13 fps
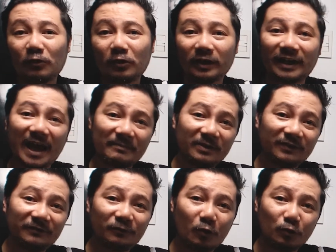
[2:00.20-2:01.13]
a
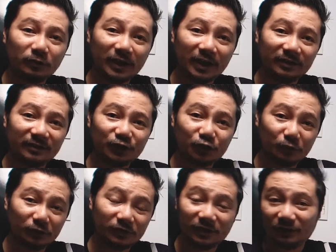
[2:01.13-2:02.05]
camera phone that
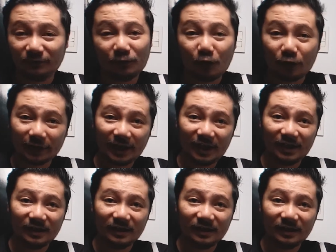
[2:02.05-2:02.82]
shoots in 4K.